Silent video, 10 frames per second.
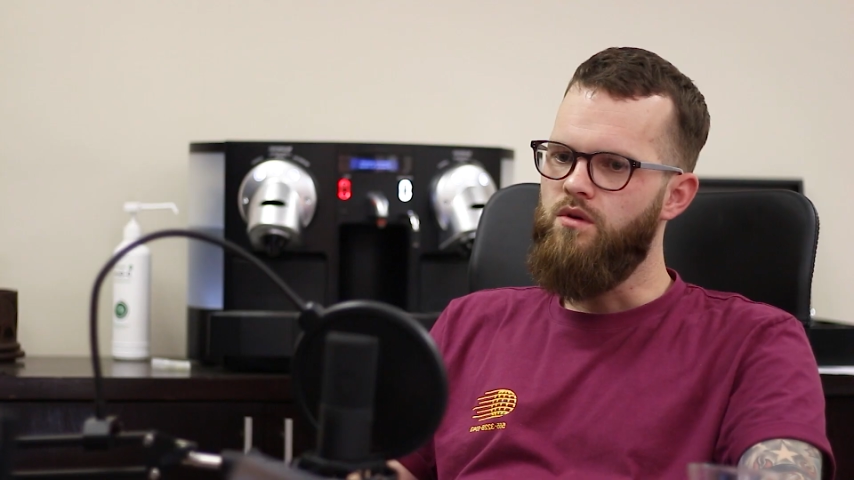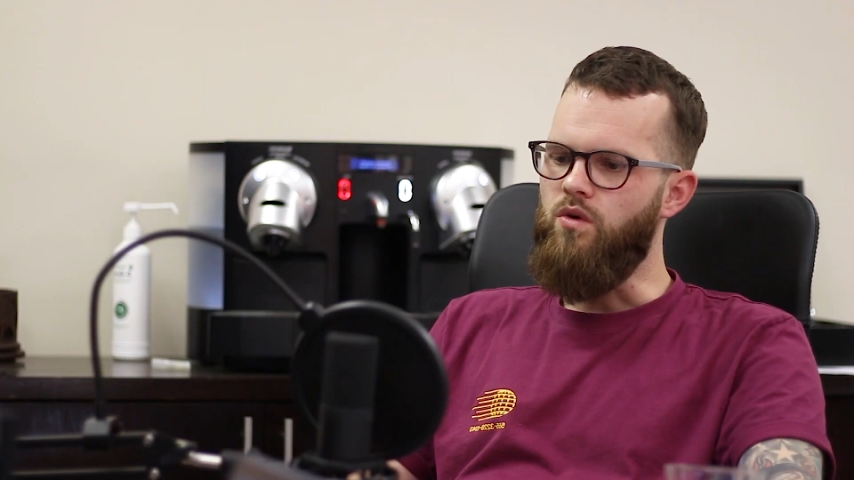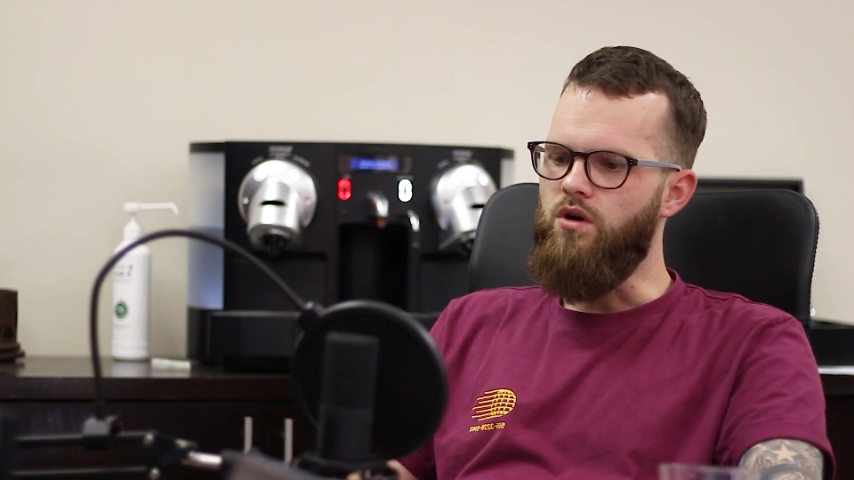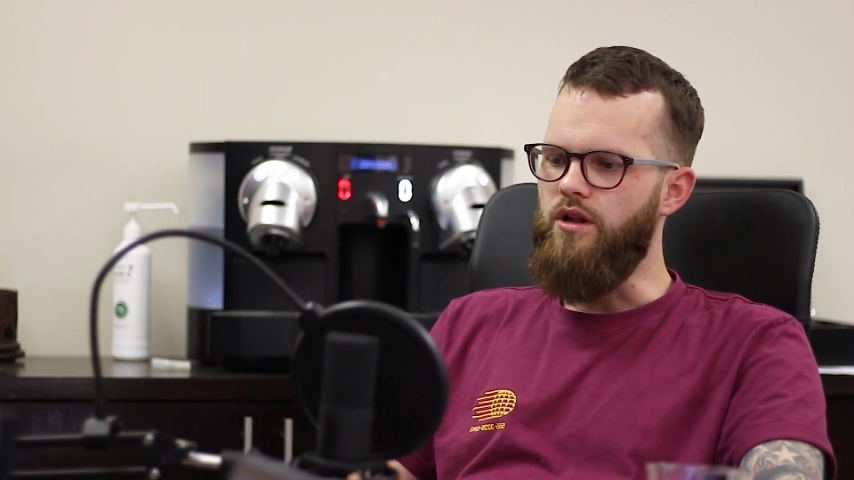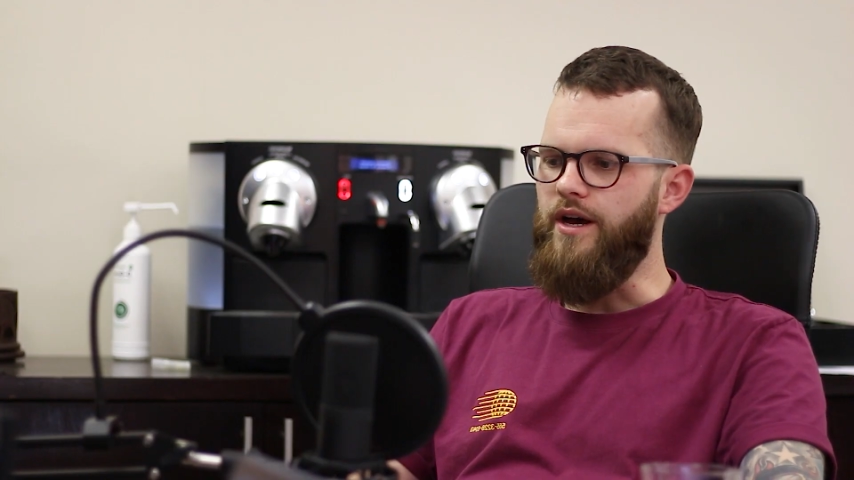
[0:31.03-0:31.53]

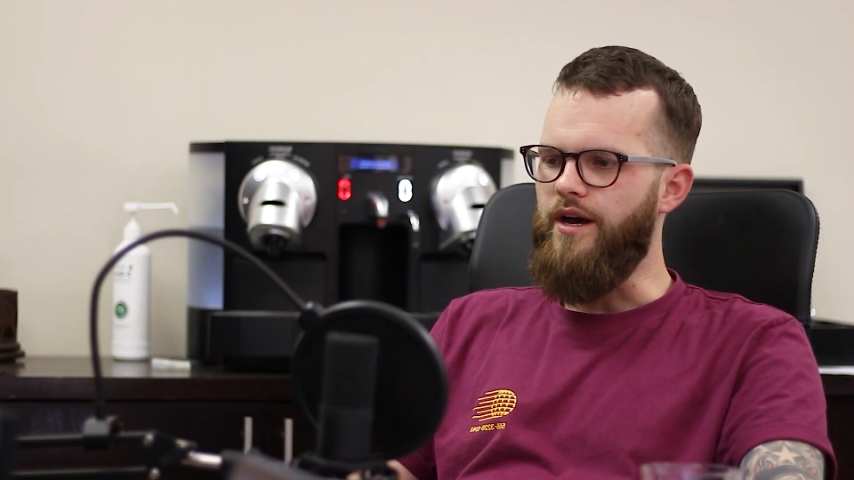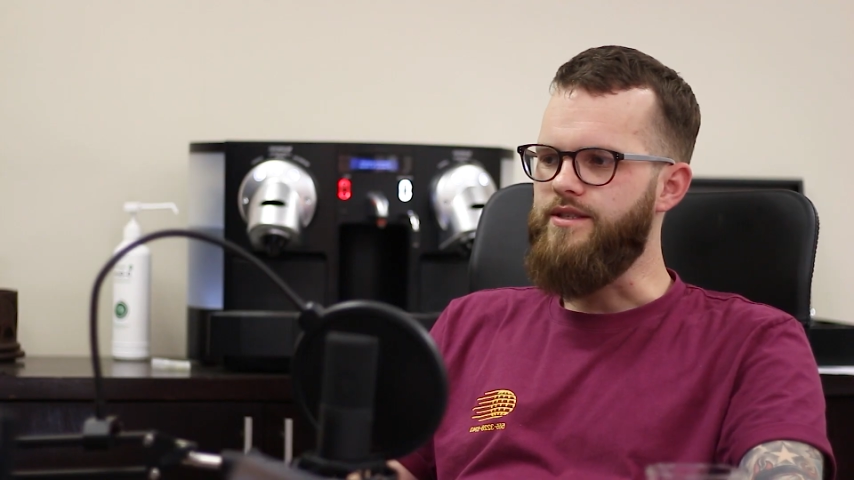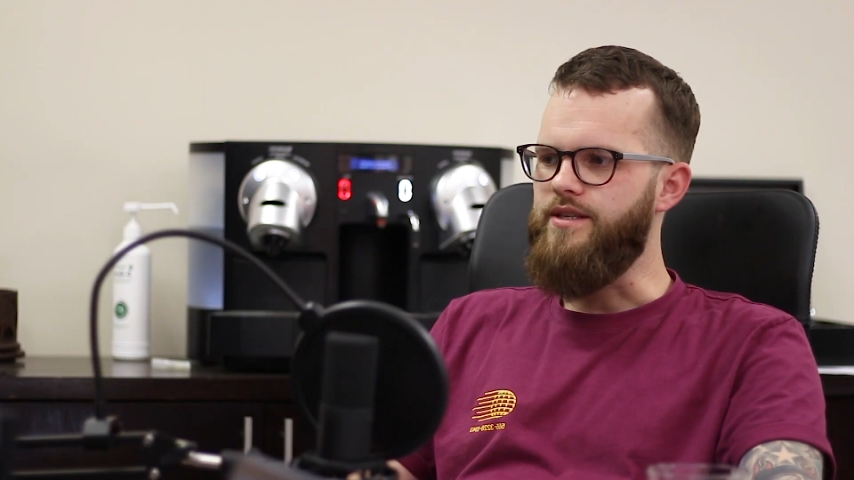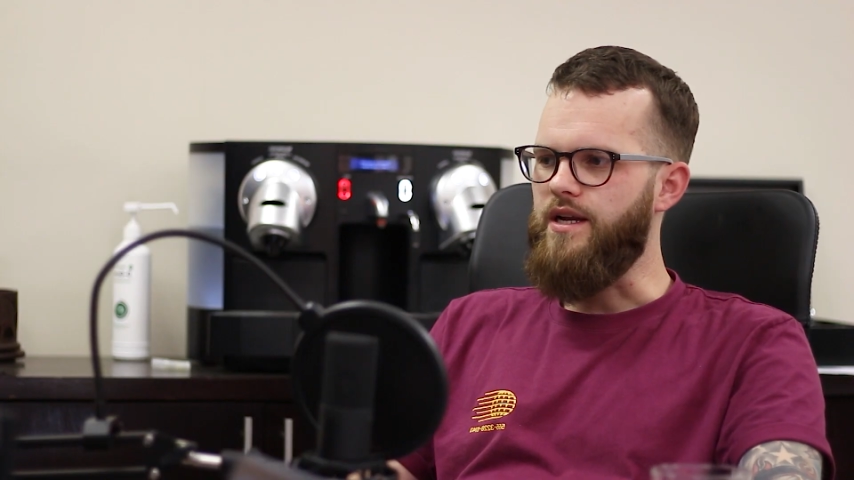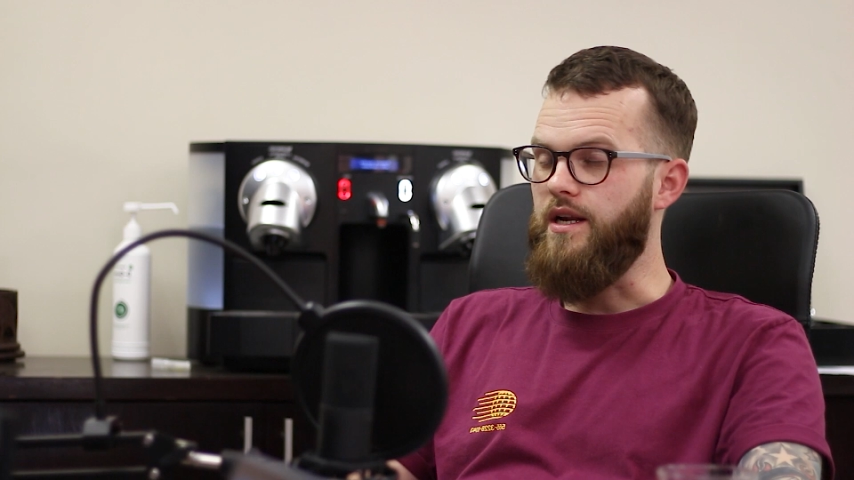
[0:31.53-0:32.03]
Well, uh,
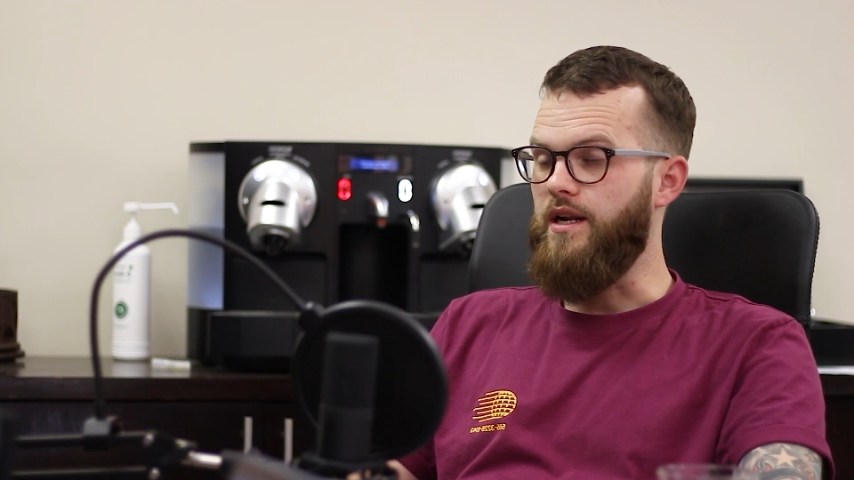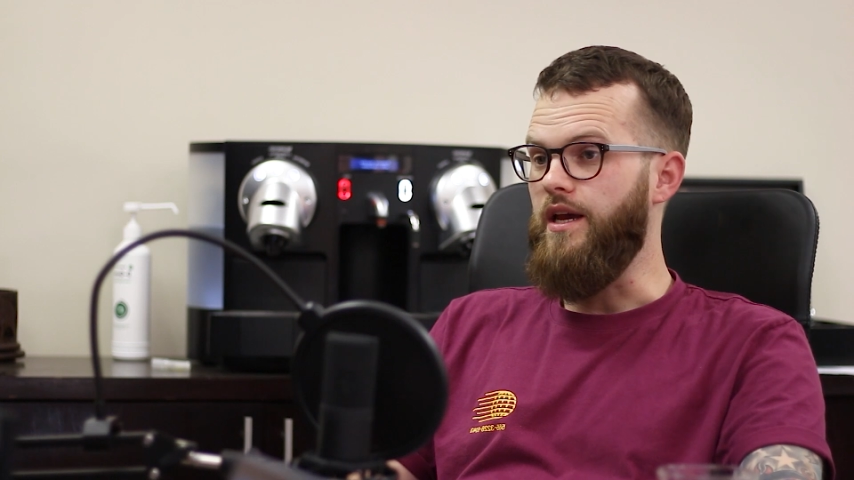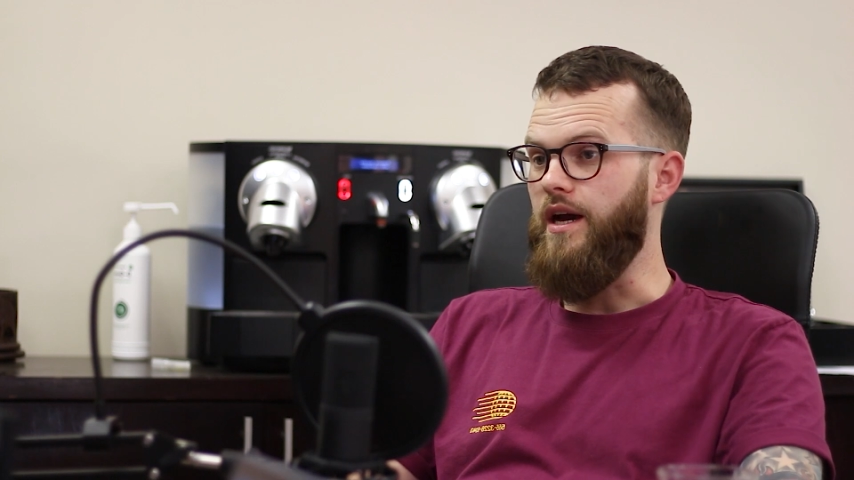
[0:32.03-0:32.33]
technically,